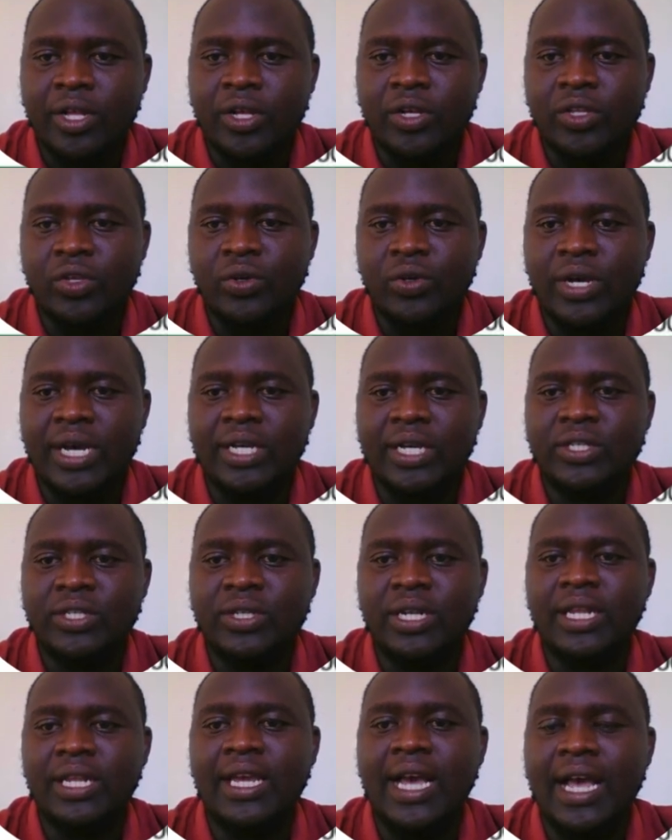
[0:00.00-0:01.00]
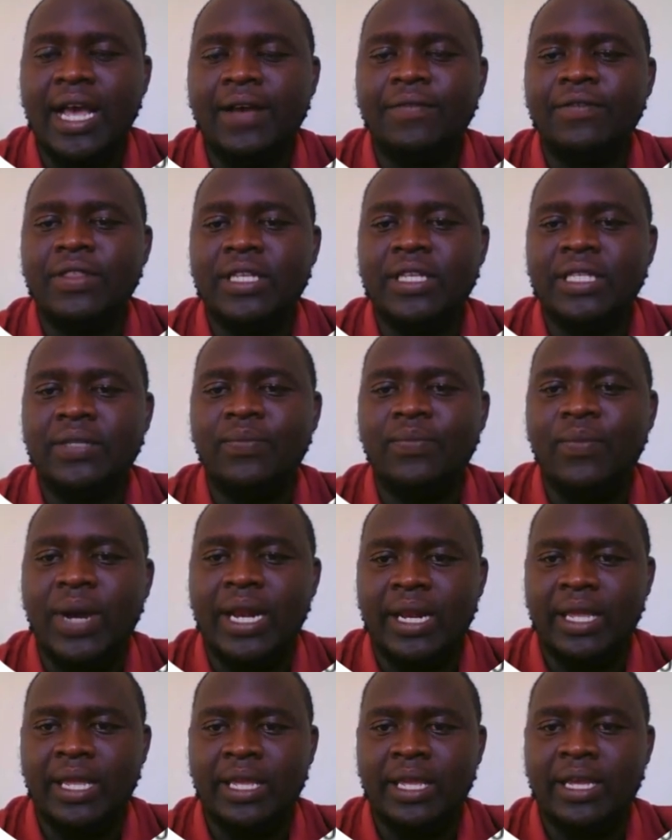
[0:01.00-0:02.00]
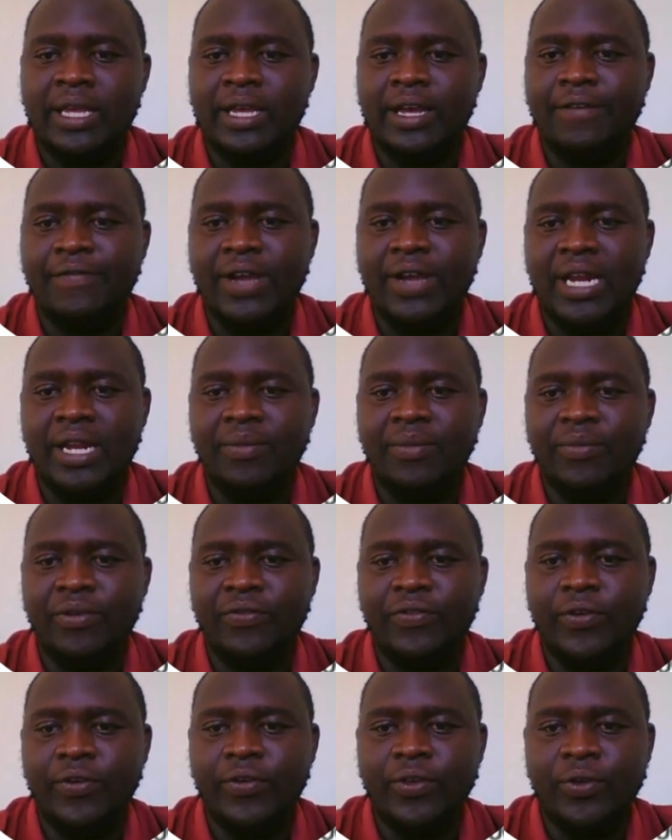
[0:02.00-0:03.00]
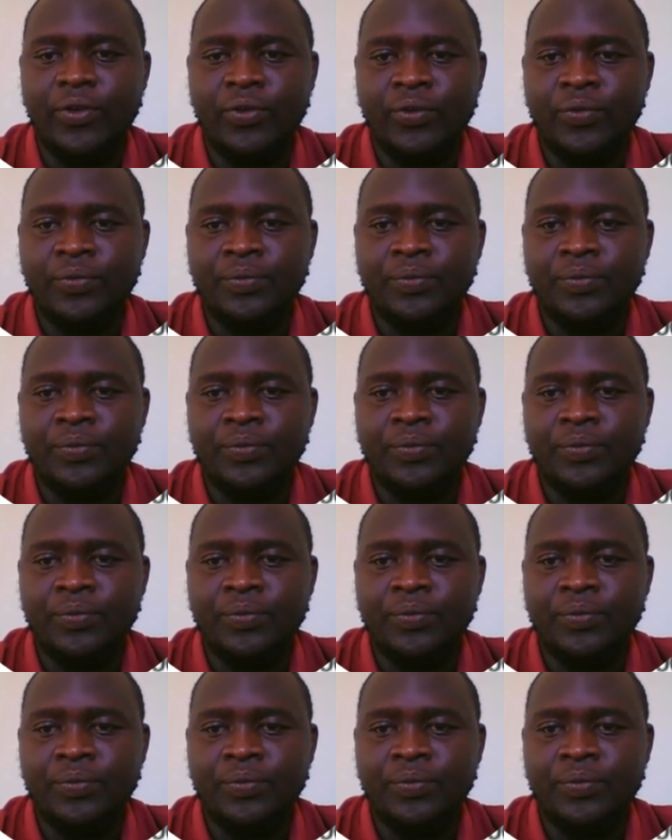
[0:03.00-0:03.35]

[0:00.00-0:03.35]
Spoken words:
you actually have this money available for you.